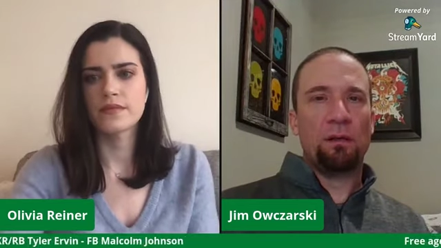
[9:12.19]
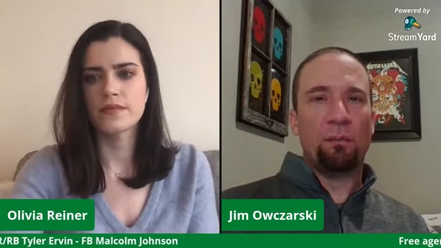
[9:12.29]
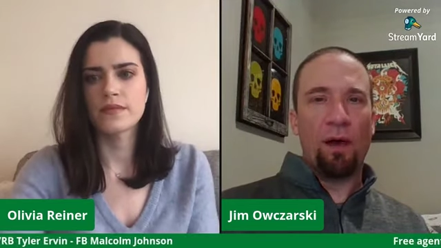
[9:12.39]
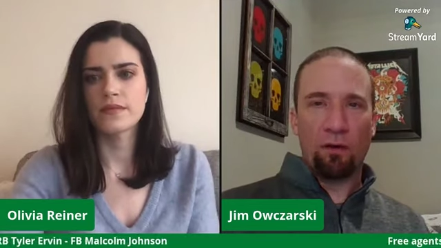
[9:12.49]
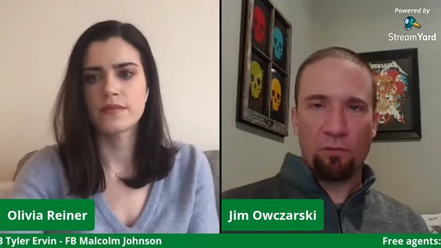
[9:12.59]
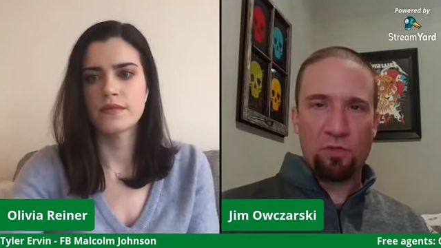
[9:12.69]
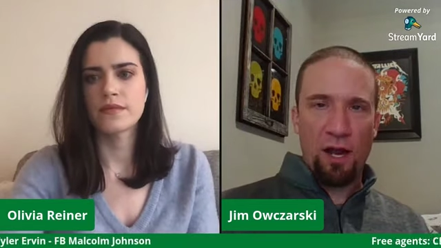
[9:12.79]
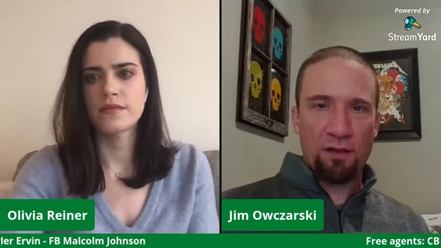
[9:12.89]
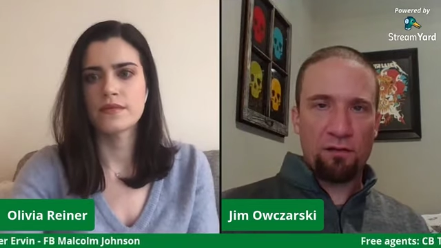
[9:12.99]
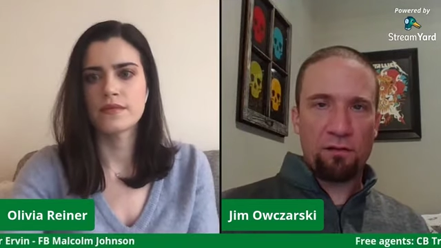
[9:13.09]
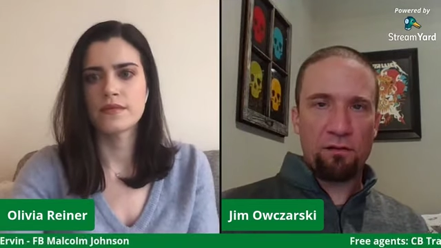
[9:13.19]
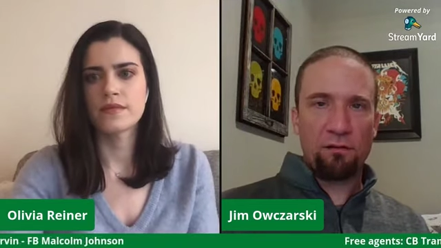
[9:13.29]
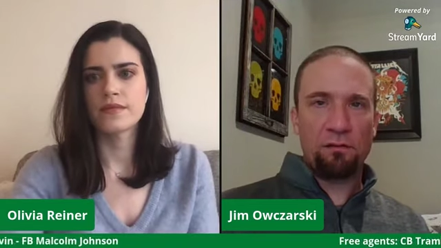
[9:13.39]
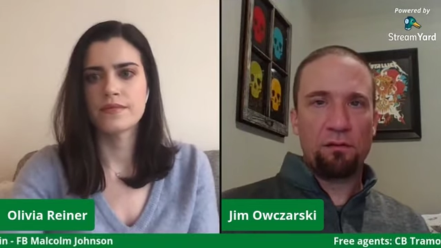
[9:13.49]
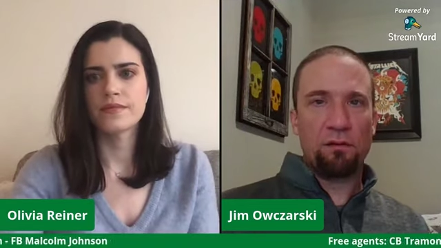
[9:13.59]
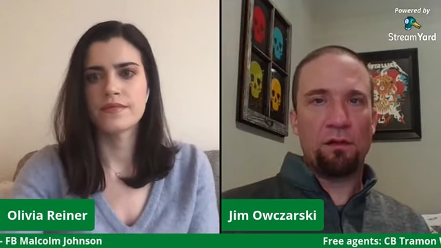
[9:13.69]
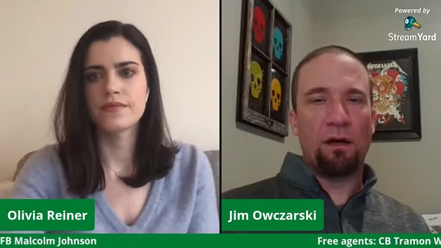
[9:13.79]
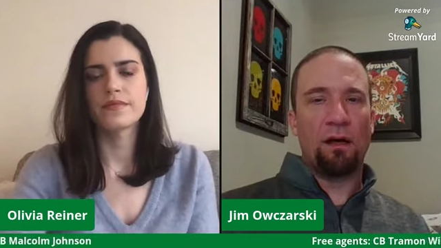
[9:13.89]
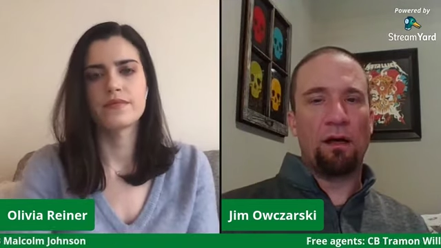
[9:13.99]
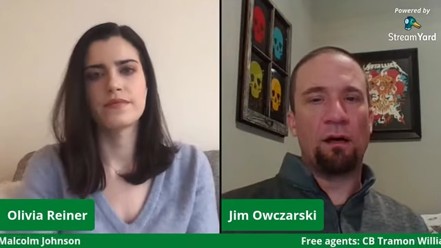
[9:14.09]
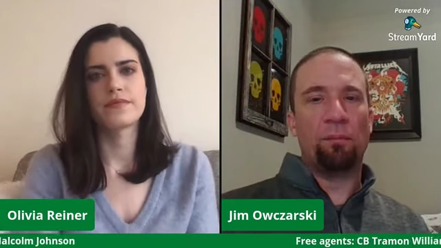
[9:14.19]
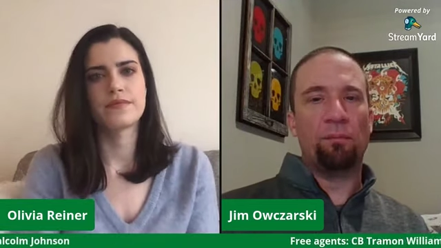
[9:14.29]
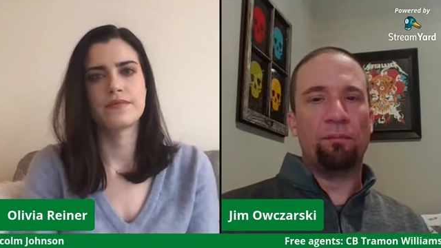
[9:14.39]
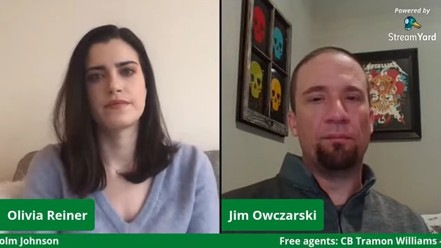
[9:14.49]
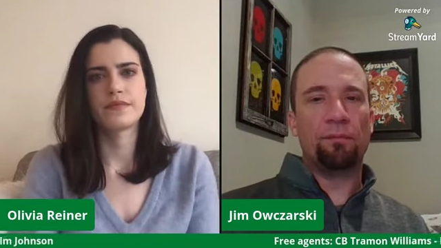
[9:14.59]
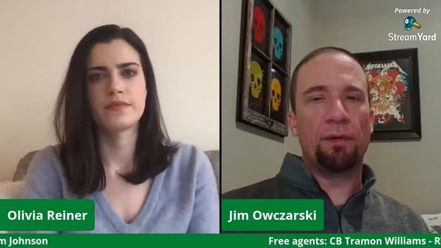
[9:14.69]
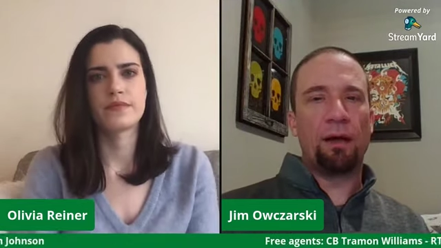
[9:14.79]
Speaker 1: Malcolm Johnson, um,